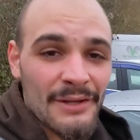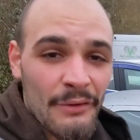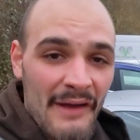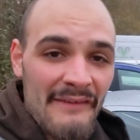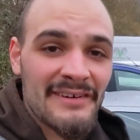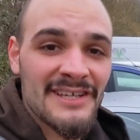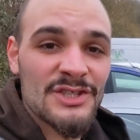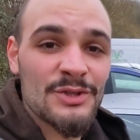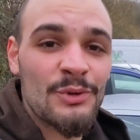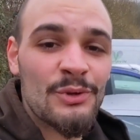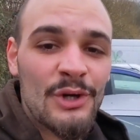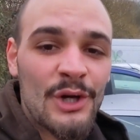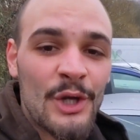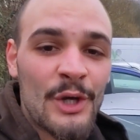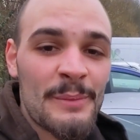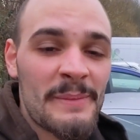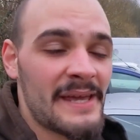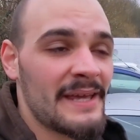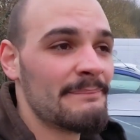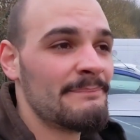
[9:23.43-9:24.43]
The weather's all
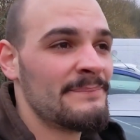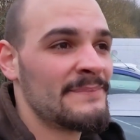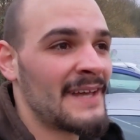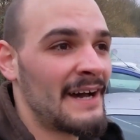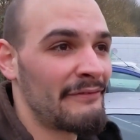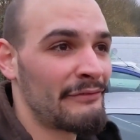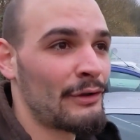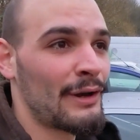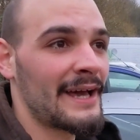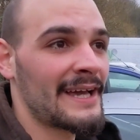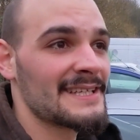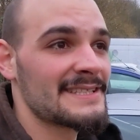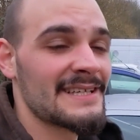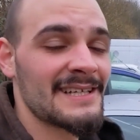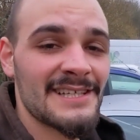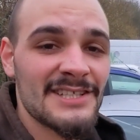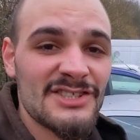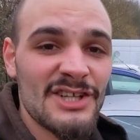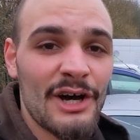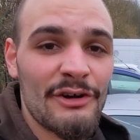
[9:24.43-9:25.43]
gloomy. I feel like it's
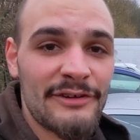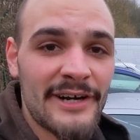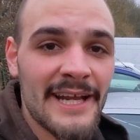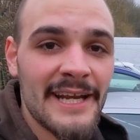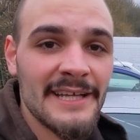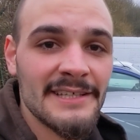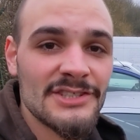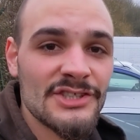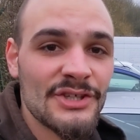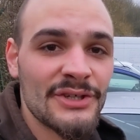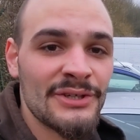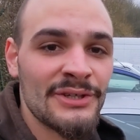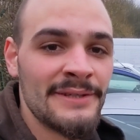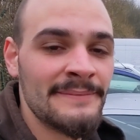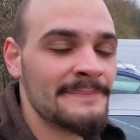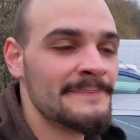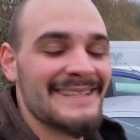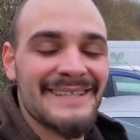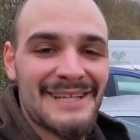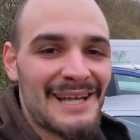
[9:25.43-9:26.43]
gonna start raining
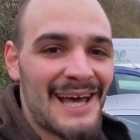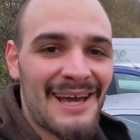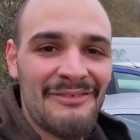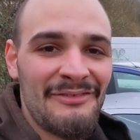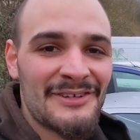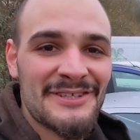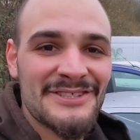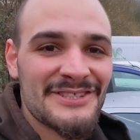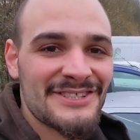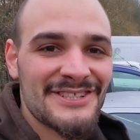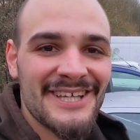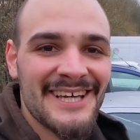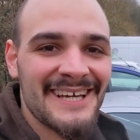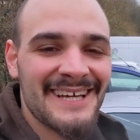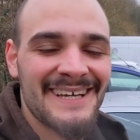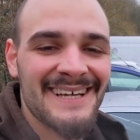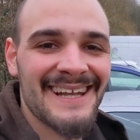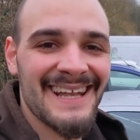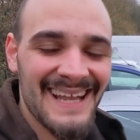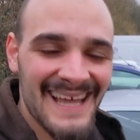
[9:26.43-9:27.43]
soon. Life is
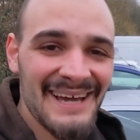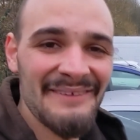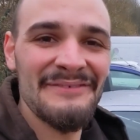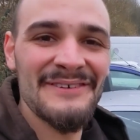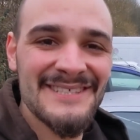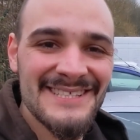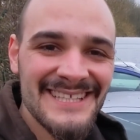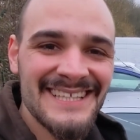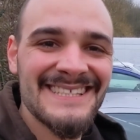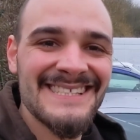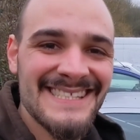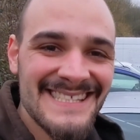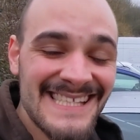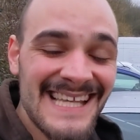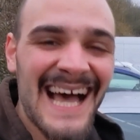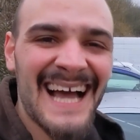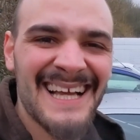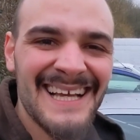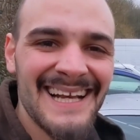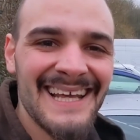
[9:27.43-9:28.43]

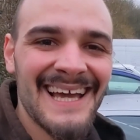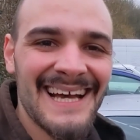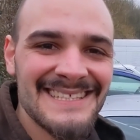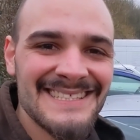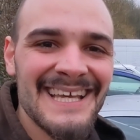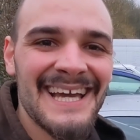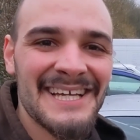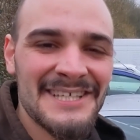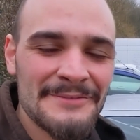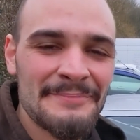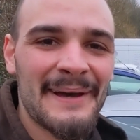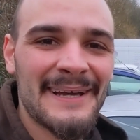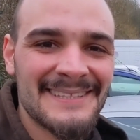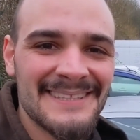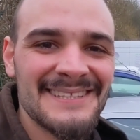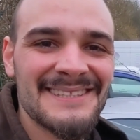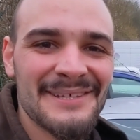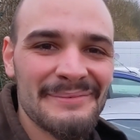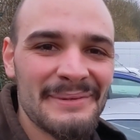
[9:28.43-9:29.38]
exactly as I expected it to